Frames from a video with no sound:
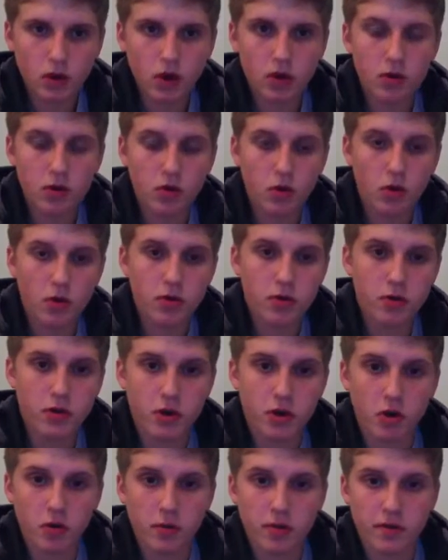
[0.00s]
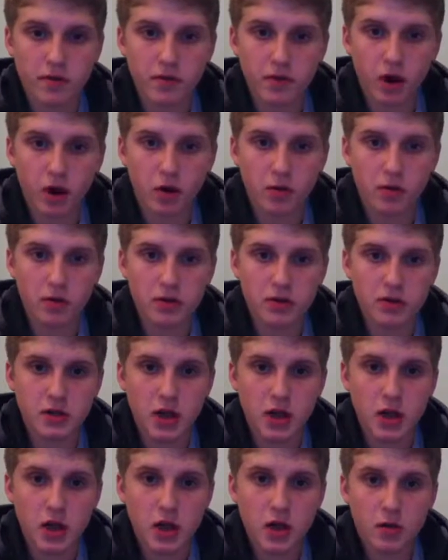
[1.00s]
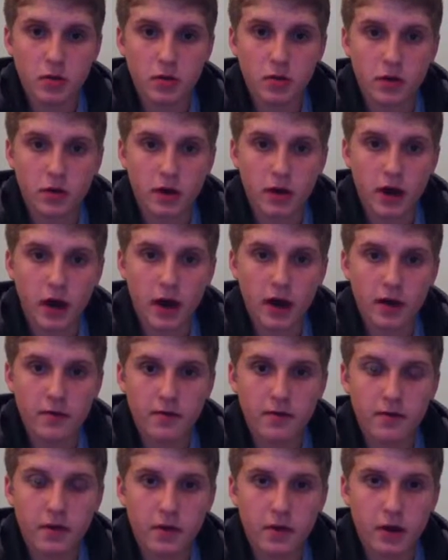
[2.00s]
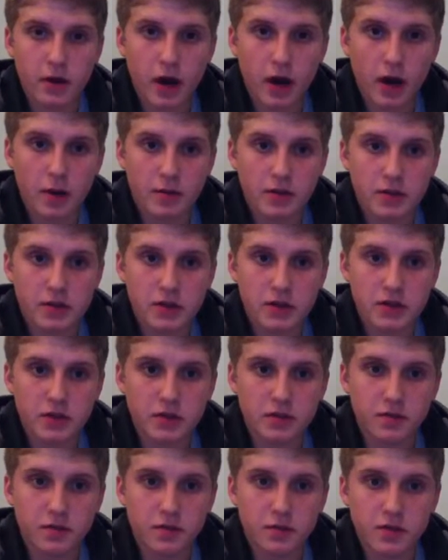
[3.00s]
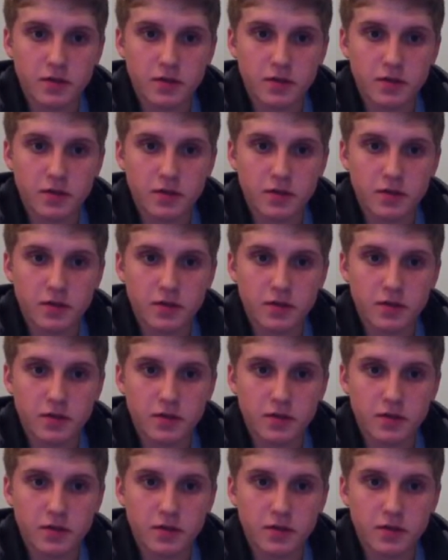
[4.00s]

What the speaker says: Northern yeoman farmers would not fear competition from